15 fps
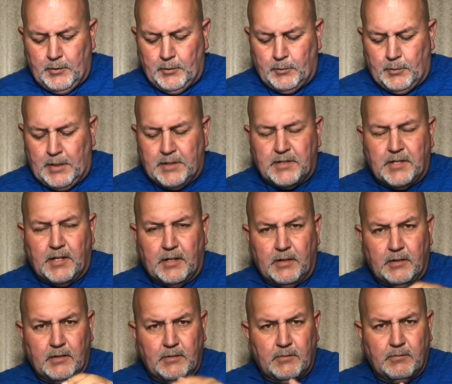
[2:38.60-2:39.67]
racing
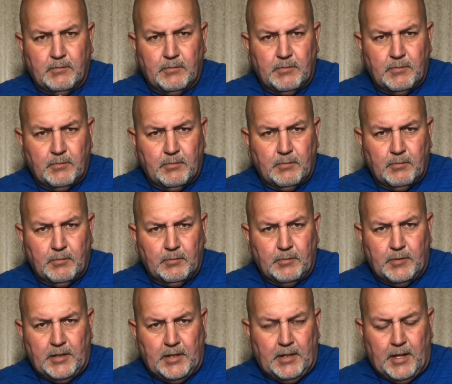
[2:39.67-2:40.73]

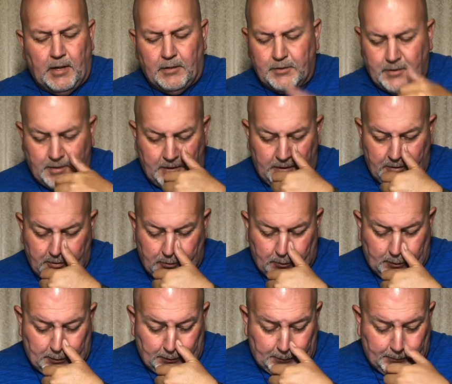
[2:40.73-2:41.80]
decals in here as
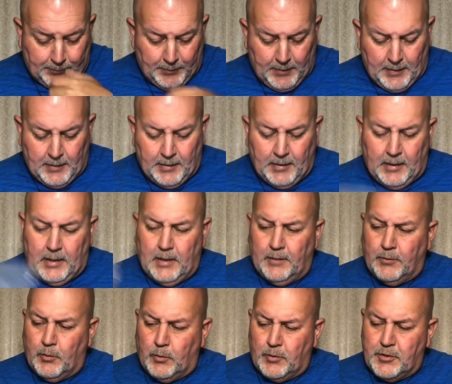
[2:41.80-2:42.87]
well, and of
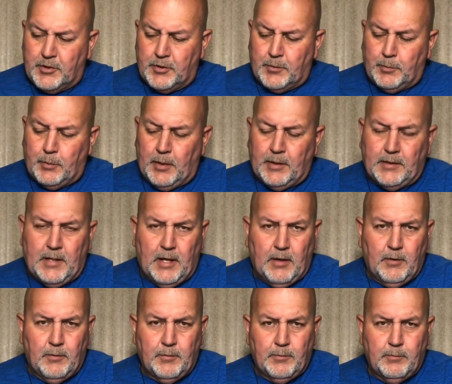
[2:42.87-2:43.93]
course your breakdown